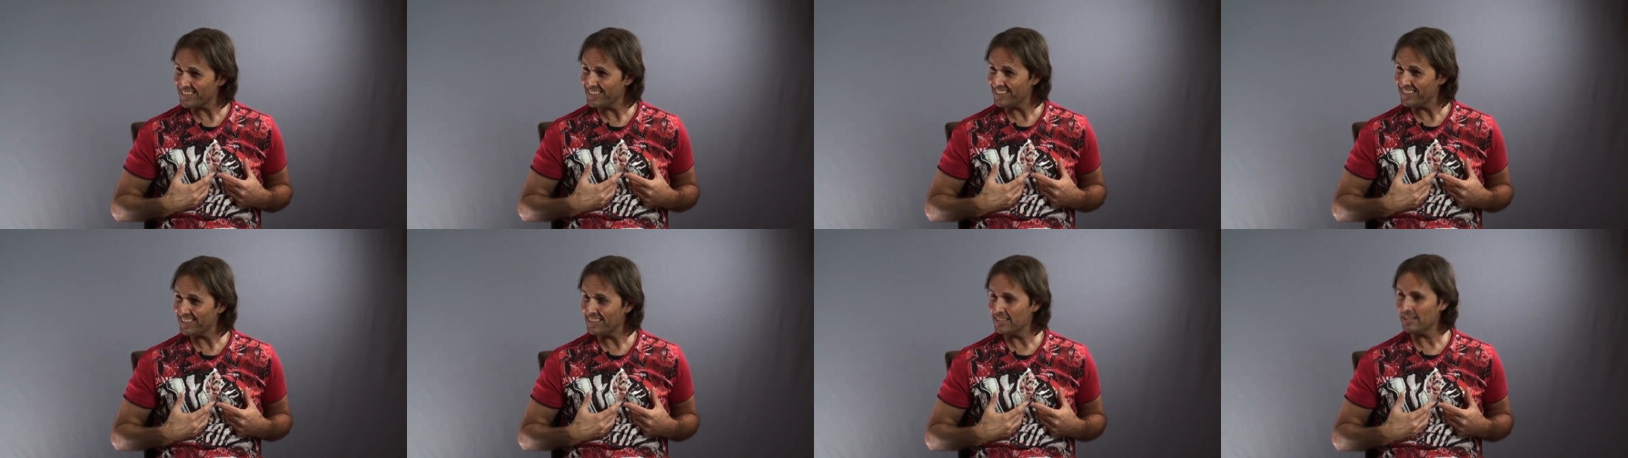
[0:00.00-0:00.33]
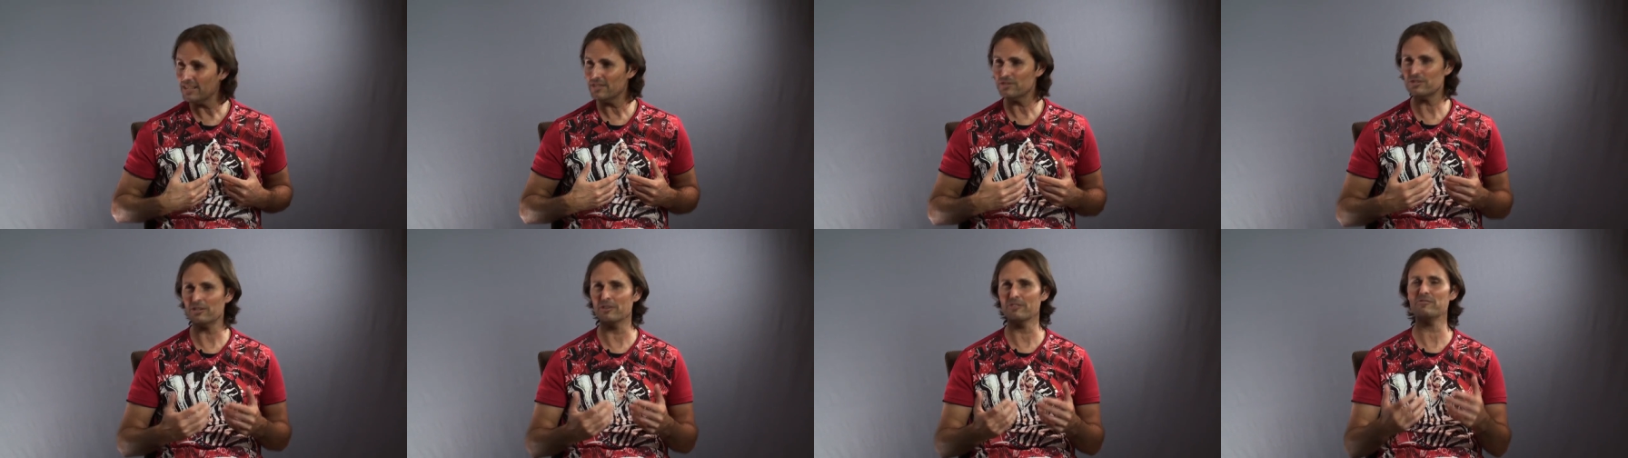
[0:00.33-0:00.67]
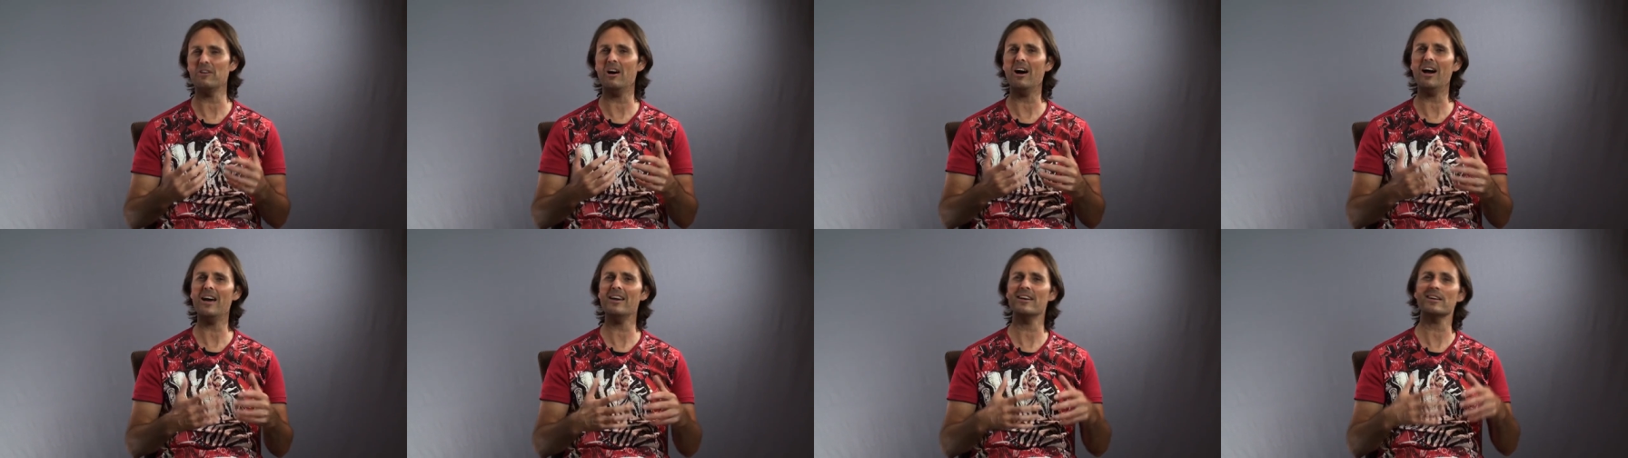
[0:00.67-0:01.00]
Yeah so
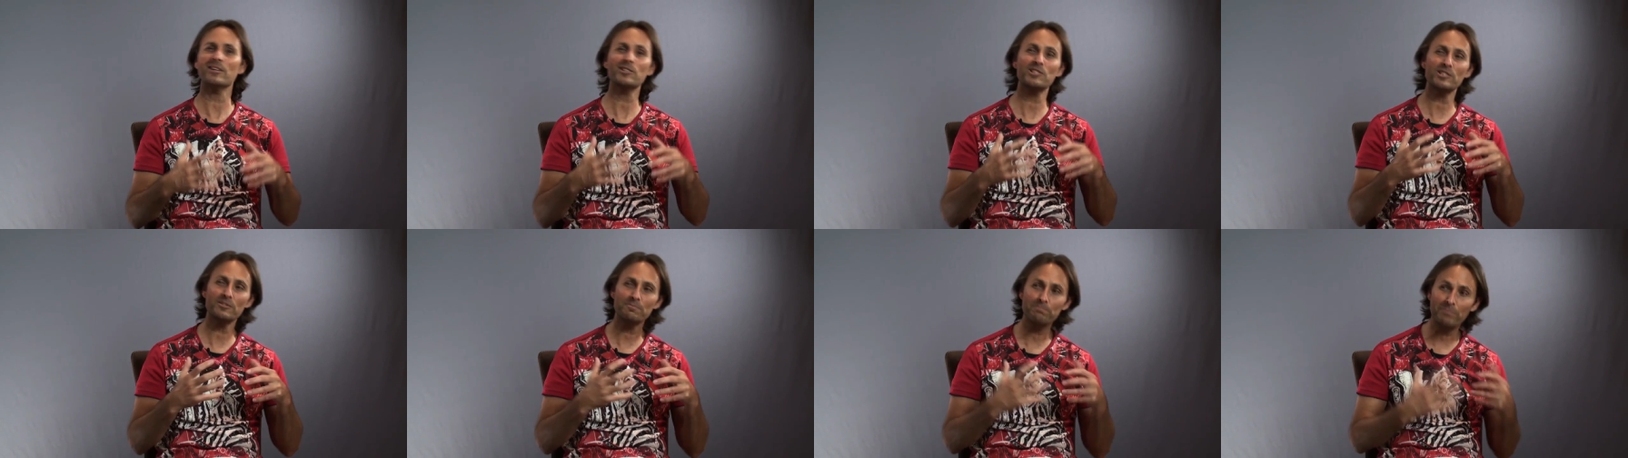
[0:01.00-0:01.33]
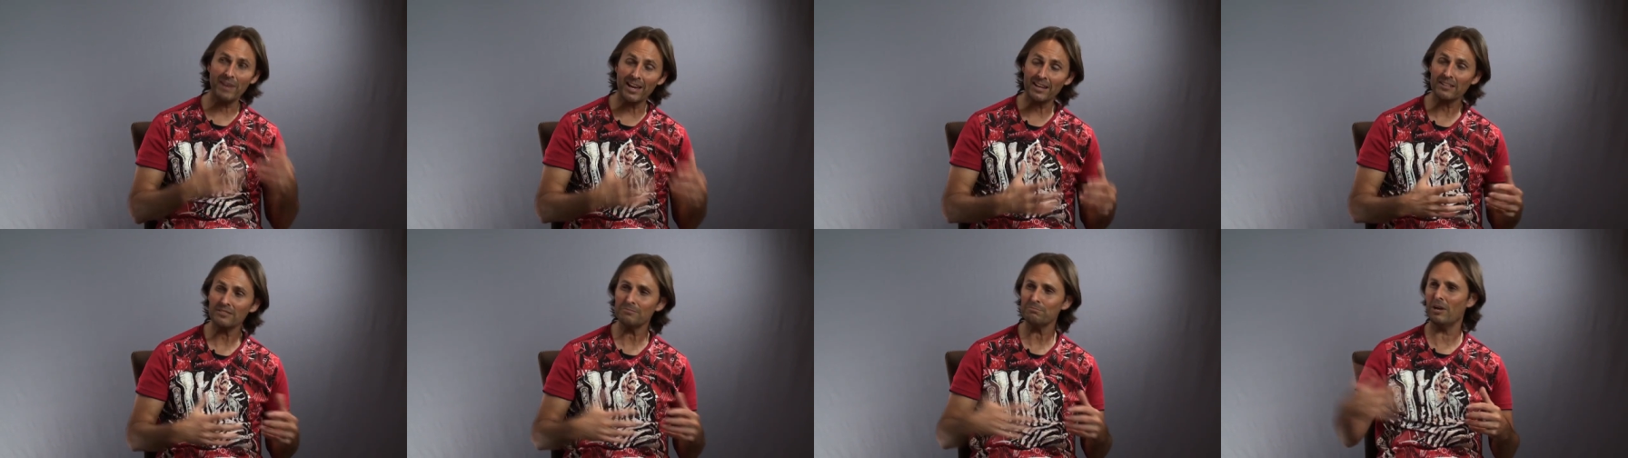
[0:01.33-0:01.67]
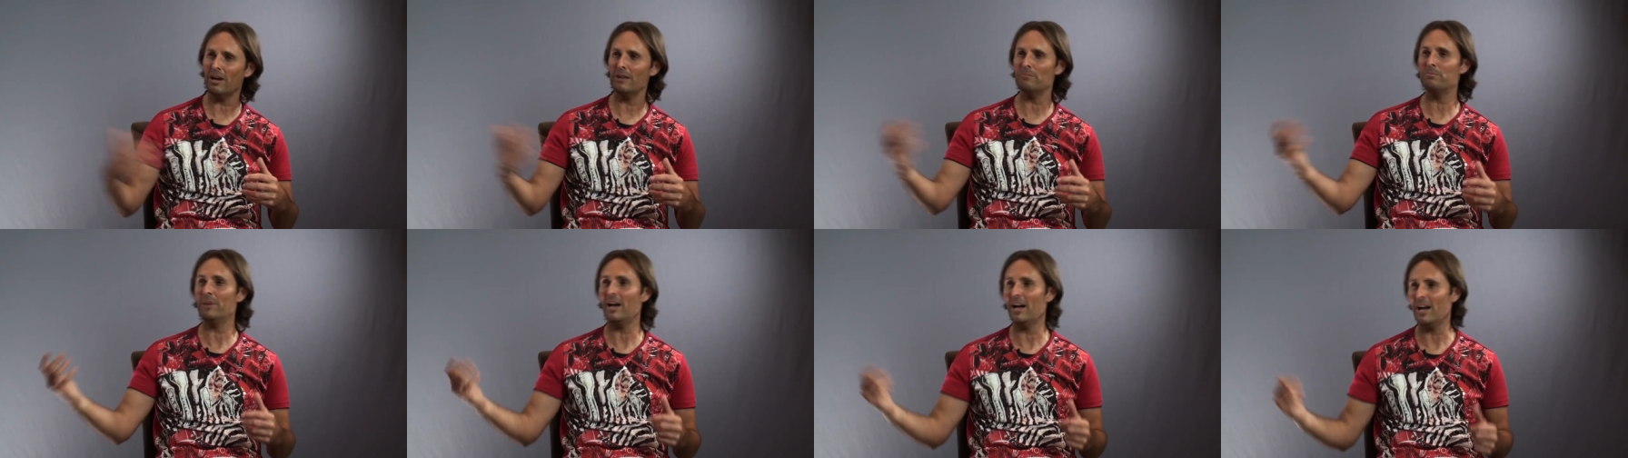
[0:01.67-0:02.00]
if I expect
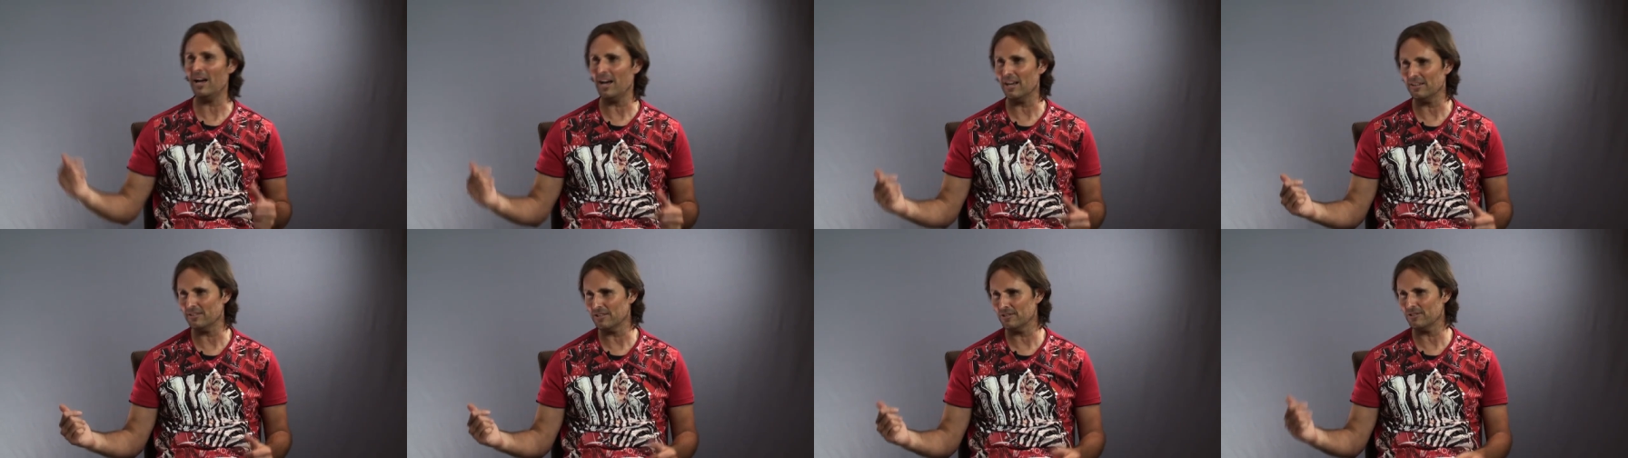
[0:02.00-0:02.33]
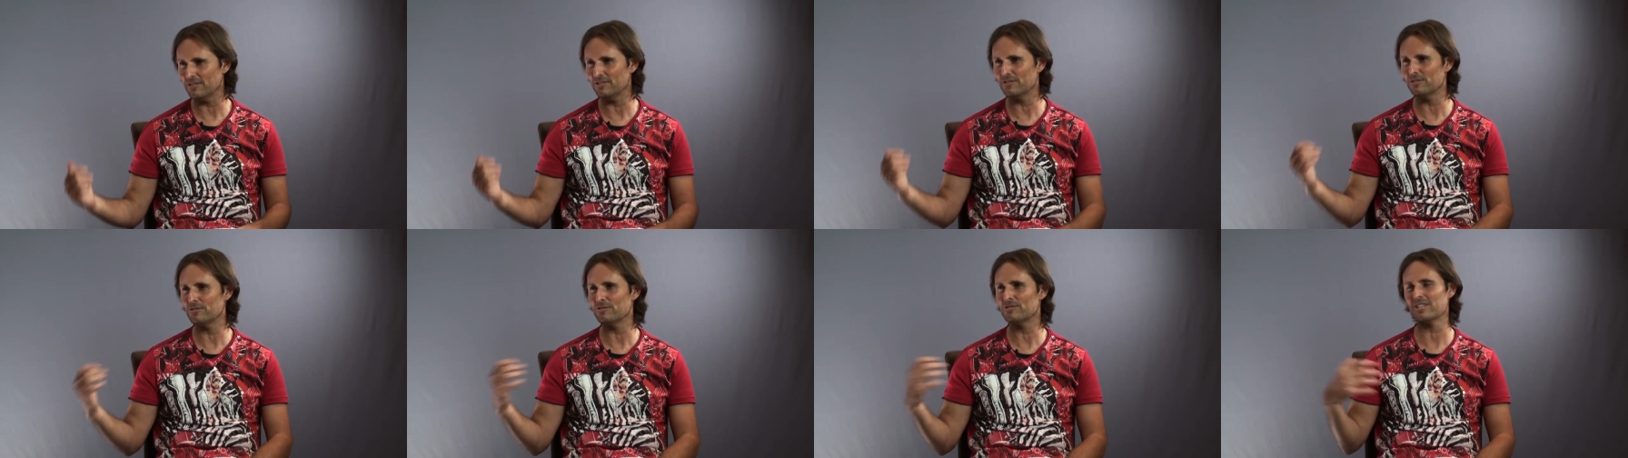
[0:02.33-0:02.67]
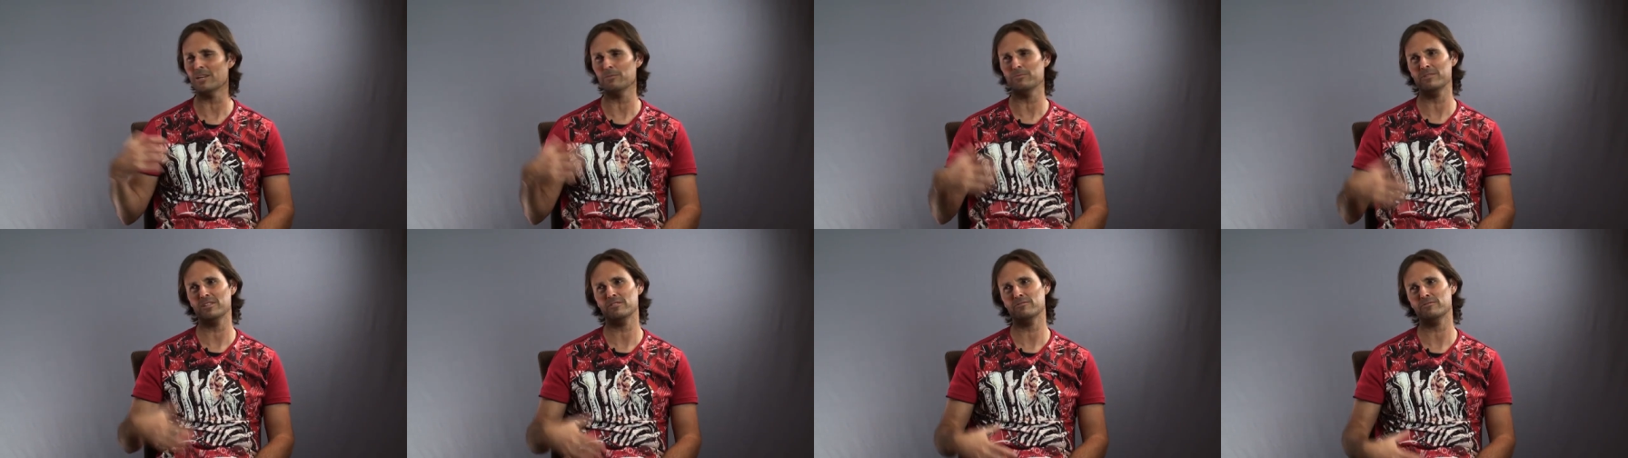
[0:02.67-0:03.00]
my partner to do
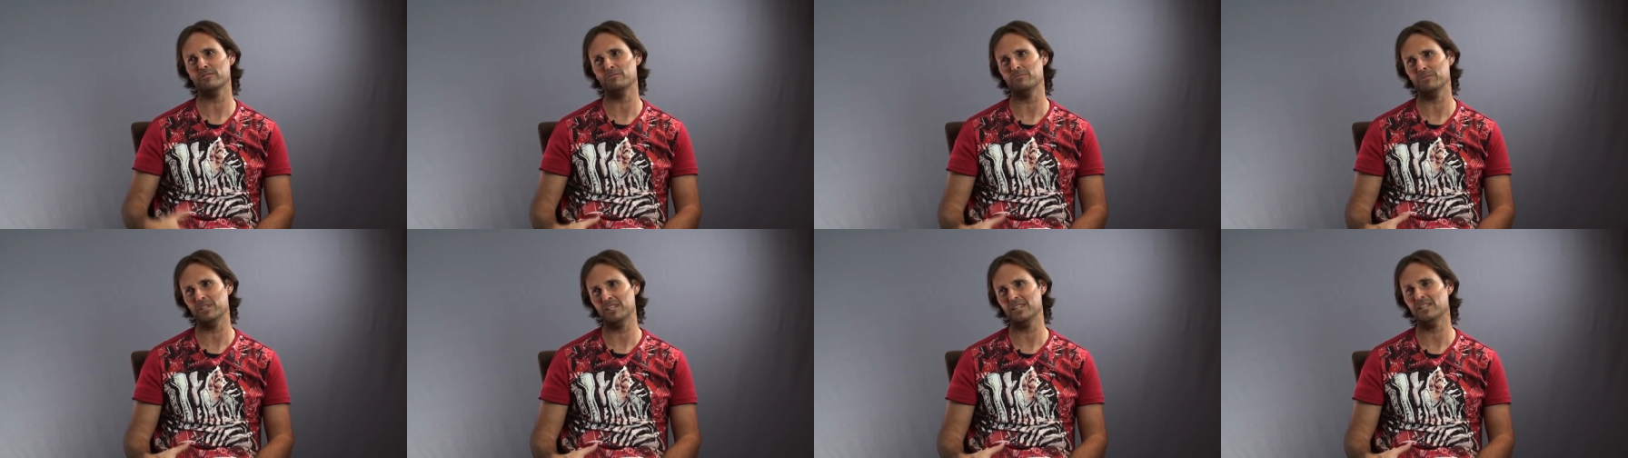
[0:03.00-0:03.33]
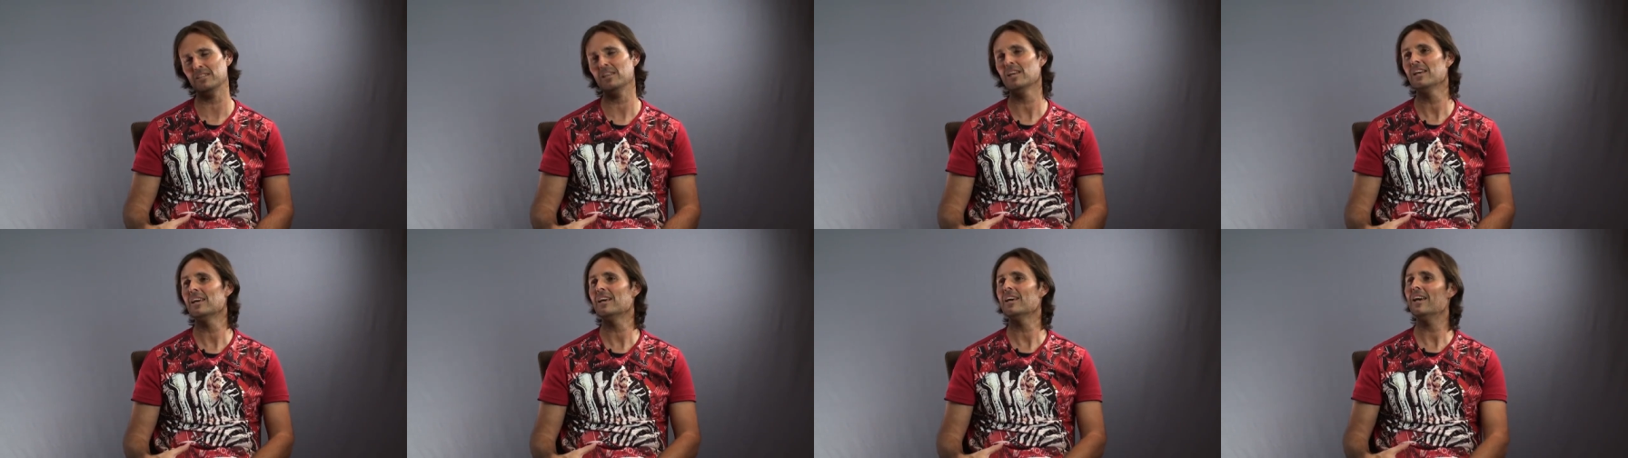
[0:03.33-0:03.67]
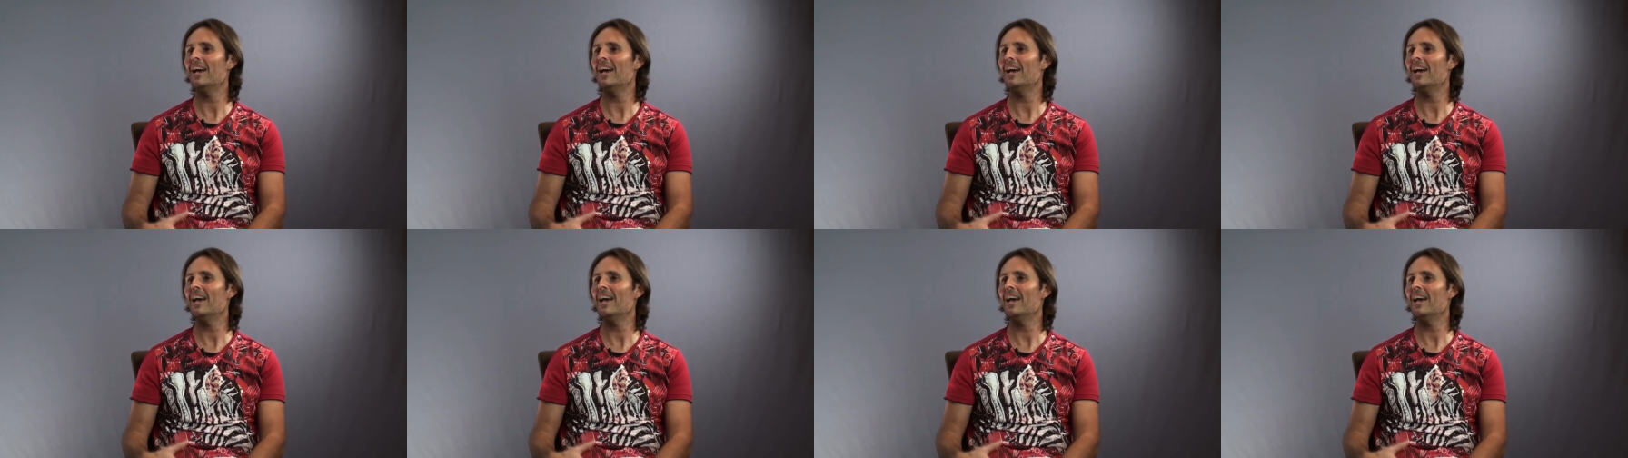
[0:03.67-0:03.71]
something for me